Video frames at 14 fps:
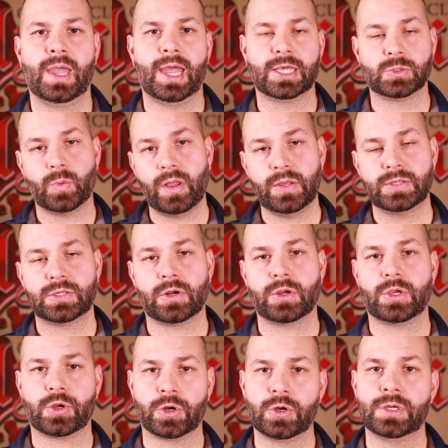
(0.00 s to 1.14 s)
as well as our
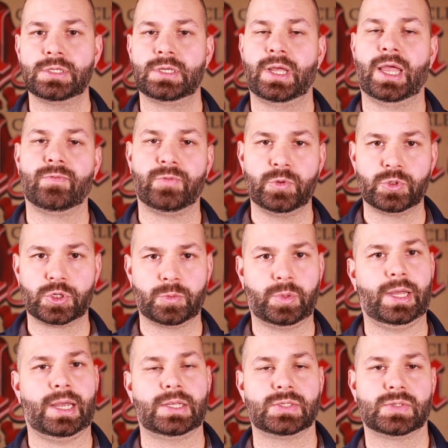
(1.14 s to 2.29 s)
current and future
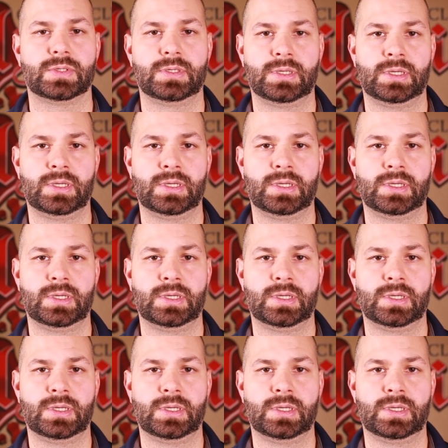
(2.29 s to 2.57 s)
plans.